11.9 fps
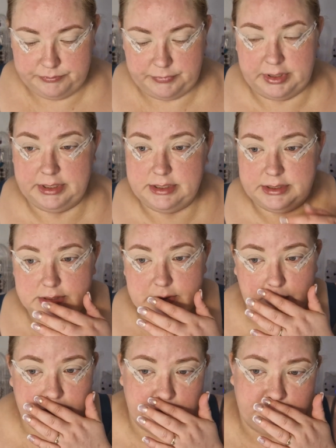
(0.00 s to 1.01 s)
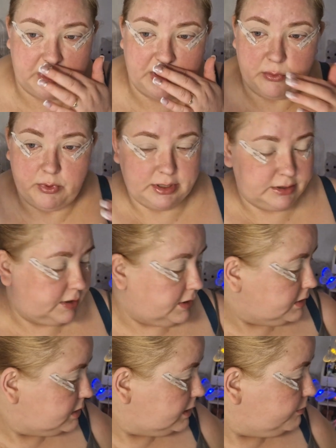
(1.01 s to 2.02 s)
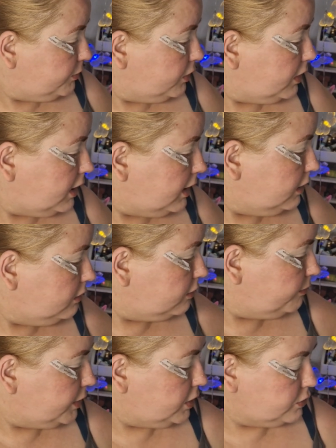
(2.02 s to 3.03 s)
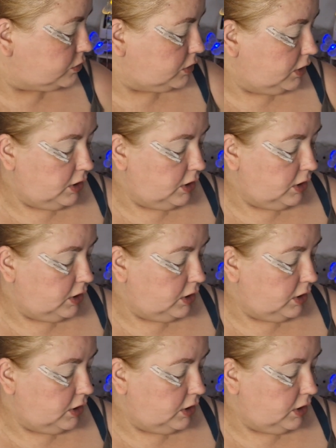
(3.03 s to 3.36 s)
And this is going to be quite a simple eye look because,